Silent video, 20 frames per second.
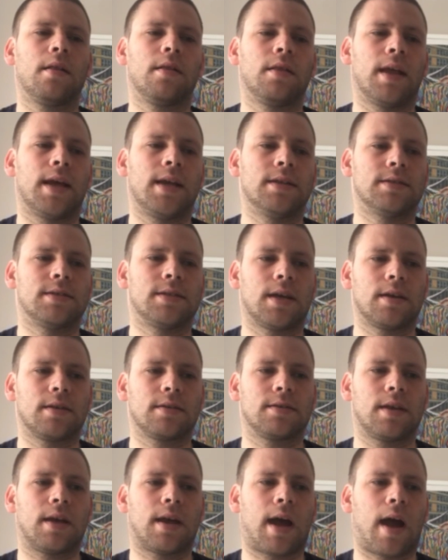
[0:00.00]
line
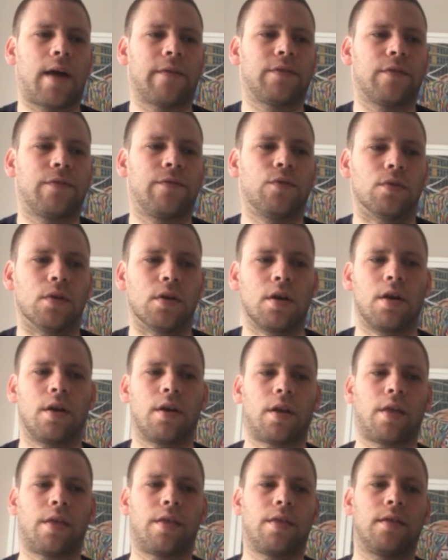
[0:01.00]
6 after 4.
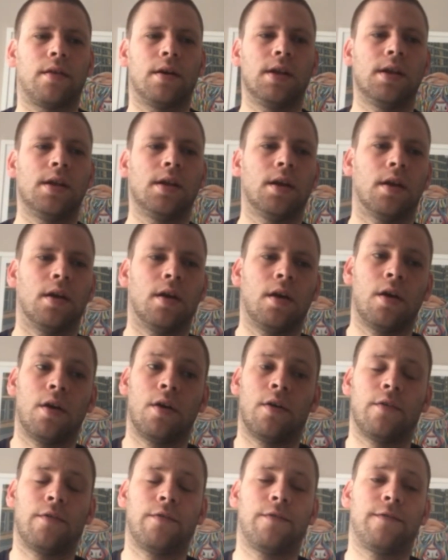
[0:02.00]
3,
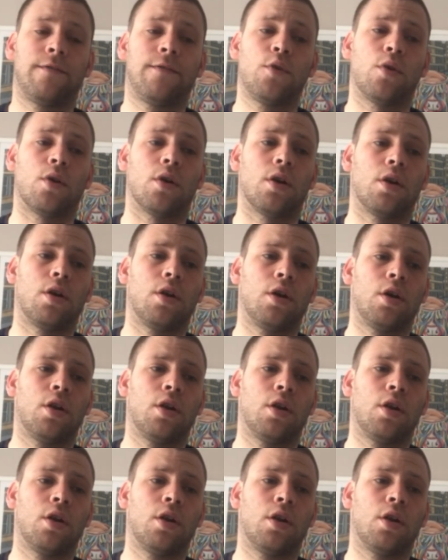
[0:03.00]
4.